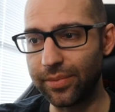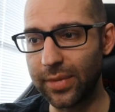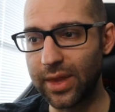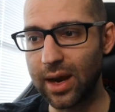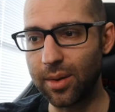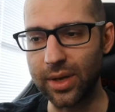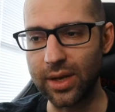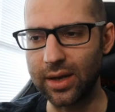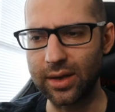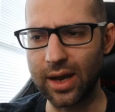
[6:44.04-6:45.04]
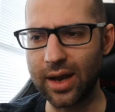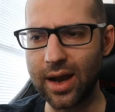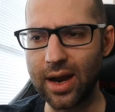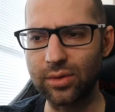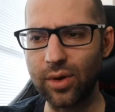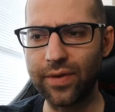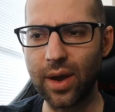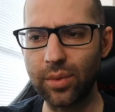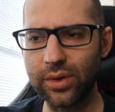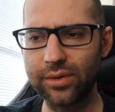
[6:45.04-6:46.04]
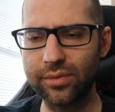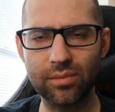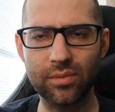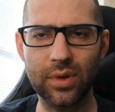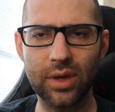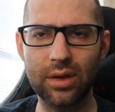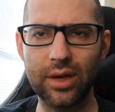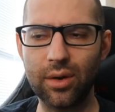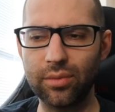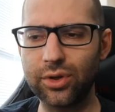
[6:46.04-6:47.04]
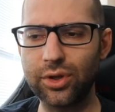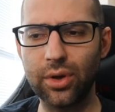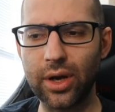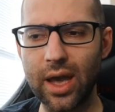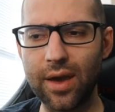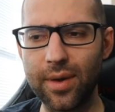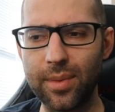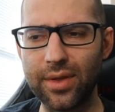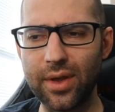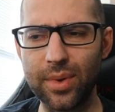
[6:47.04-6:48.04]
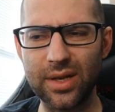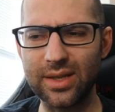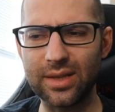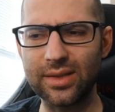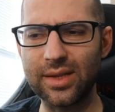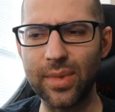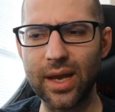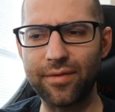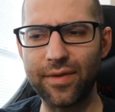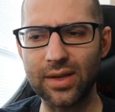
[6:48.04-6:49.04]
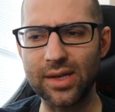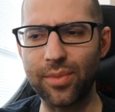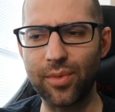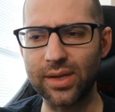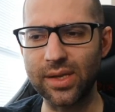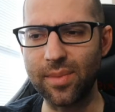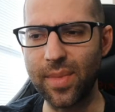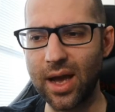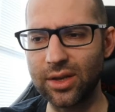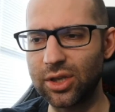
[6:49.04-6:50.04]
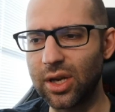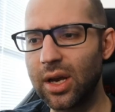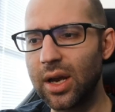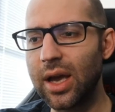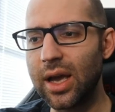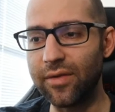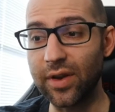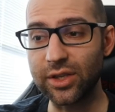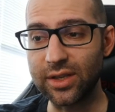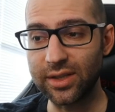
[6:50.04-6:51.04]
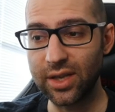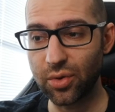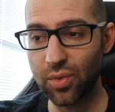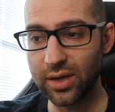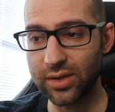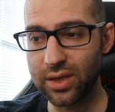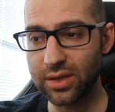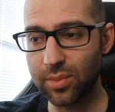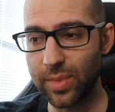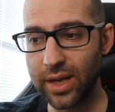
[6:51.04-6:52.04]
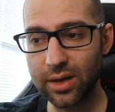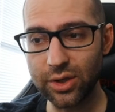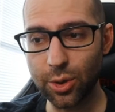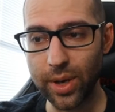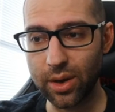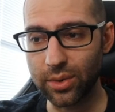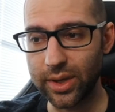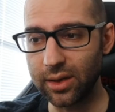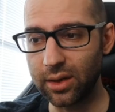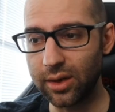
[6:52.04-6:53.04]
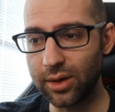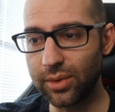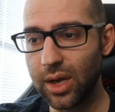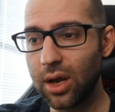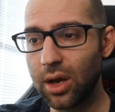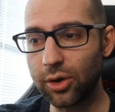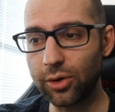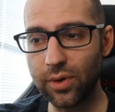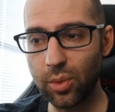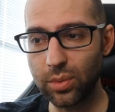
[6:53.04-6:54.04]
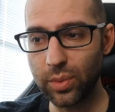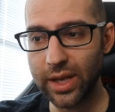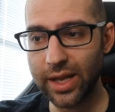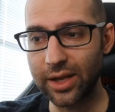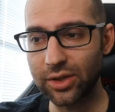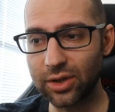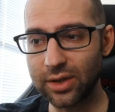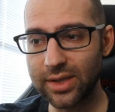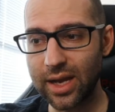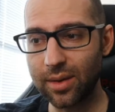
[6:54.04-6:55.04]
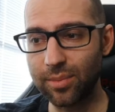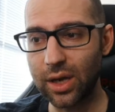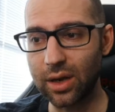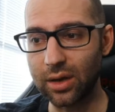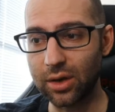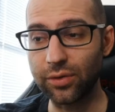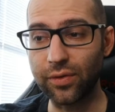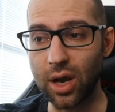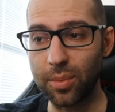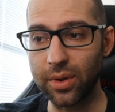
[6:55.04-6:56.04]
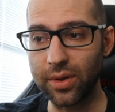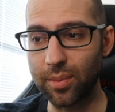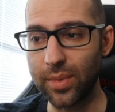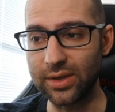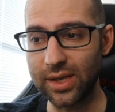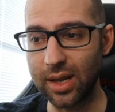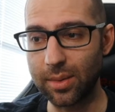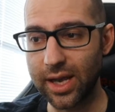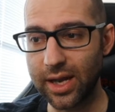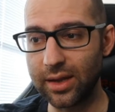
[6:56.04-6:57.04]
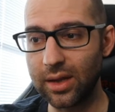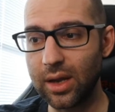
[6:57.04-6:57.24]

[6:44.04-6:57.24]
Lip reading: there, but I don't know if that was, shoot or kayfabe in there, but it didn't seem like it affected him the rest of the match. He eventually does hit the Rise of the Terminator, Tope con Hilo. Goes for a one-winged angel attempt. Goes for a couple of them, isn't able to hit it.